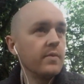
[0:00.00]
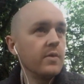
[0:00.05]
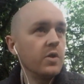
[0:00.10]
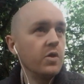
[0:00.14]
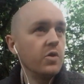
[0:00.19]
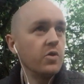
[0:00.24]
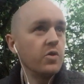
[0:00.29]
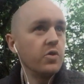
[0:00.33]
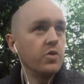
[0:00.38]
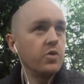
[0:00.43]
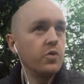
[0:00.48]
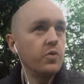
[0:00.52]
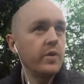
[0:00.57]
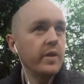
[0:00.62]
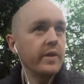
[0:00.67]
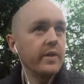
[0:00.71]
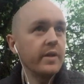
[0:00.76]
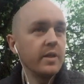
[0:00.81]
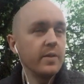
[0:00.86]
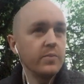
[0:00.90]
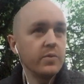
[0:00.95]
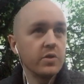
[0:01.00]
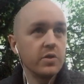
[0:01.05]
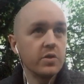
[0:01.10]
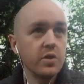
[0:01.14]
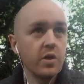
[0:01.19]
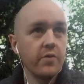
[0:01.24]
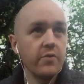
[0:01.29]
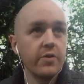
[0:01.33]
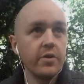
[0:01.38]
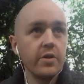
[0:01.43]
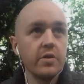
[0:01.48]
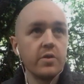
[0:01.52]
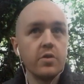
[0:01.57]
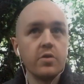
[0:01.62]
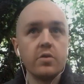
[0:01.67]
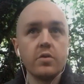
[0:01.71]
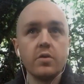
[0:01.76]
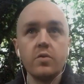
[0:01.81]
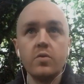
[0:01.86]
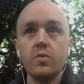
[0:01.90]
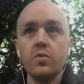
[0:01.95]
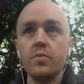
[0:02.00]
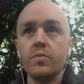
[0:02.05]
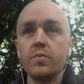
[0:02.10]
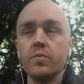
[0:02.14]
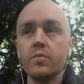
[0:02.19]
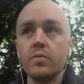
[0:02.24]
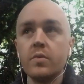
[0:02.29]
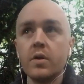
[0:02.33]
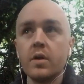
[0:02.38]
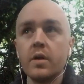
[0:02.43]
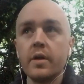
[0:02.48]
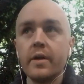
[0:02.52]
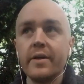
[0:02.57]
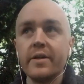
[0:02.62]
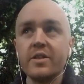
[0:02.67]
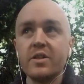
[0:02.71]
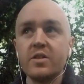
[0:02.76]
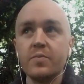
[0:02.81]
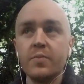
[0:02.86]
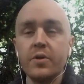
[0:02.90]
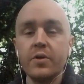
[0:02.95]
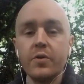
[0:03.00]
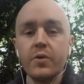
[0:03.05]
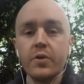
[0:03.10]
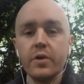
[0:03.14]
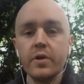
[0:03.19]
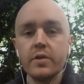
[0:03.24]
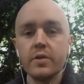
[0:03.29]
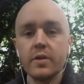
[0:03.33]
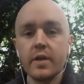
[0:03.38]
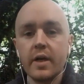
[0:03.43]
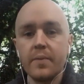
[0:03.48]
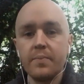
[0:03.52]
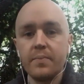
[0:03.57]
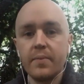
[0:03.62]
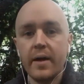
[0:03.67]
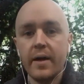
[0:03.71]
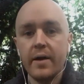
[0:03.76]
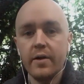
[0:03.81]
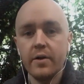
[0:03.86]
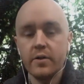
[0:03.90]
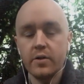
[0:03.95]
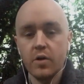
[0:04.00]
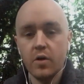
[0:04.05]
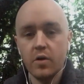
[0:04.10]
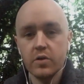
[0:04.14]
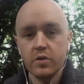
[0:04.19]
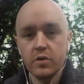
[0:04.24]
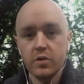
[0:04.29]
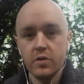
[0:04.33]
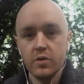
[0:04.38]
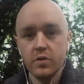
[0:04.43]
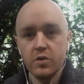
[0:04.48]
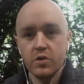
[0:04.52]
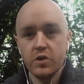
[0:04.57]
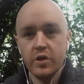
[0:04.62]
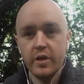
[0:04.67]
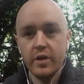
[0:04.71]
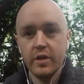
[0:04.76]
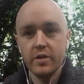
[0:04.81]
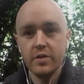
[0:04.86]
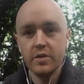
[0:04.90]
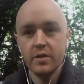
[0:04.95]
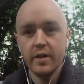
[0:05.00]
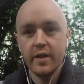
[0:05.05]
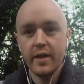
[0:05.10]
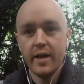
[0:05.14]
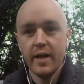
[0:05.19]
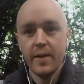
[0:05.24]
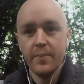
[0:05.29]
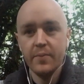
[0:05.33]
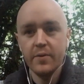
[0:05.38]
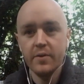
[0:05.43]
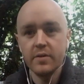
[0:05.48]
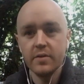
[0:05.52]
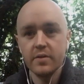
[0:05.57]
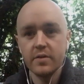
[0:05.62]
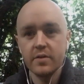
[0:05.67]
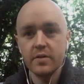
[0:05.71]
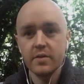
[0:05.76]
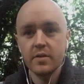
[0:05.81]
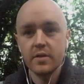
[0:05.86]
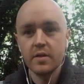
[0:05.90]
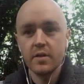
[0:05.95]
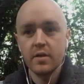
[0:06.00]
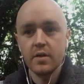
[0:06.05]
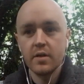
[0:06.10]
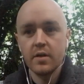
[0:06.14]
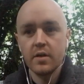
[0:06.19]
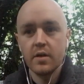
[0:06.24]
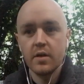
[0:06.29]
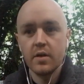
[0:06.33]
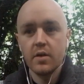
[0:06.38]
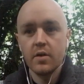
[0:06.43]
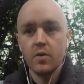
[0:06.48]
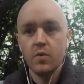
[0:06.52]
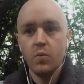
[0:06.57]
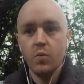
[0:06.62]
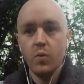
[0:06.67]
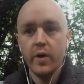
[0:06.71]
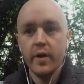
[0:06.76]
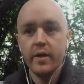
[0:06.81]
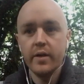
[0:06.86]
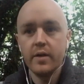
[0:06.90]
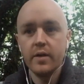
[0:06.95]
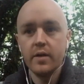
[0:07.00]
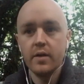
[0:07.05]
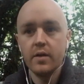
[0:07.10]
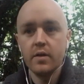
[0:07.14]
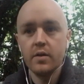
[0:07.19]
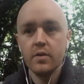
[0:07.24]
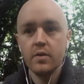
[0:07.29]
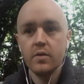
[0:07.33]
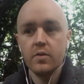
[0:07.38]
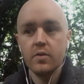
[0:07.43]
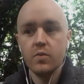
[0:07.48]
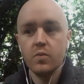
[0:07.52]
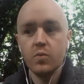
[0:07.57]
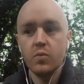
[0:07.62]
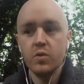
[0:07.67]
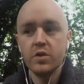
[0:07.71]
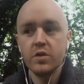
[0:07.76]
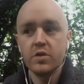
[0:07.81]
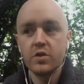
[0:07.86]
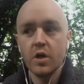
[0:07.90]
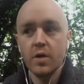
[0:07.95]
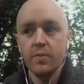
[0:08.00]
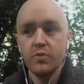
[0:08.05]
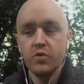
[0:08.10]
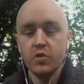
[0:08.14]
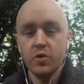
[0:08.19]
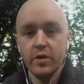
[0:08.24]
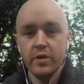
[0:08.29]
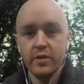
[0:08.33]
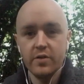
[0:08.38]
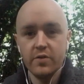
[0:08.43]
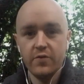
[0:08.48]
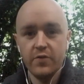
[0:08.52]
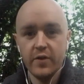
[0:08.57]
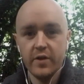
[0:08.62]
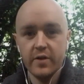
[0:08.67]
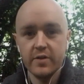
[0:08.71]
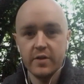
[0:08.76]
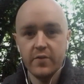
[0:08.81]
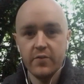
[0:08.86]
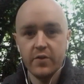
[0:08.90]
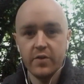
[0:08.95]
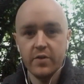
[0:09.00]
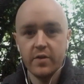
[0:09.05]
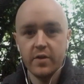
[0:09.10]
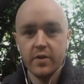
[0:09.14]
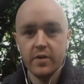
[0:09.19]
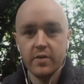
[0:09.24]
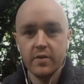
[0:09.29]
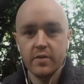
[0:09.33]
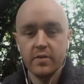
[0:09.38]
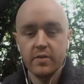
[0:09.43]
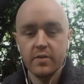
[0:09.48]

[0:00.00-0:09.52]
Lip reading: you know, you do get glimpses of it, and you do experience that paradoxical change that happens when we stop trying to fix everything.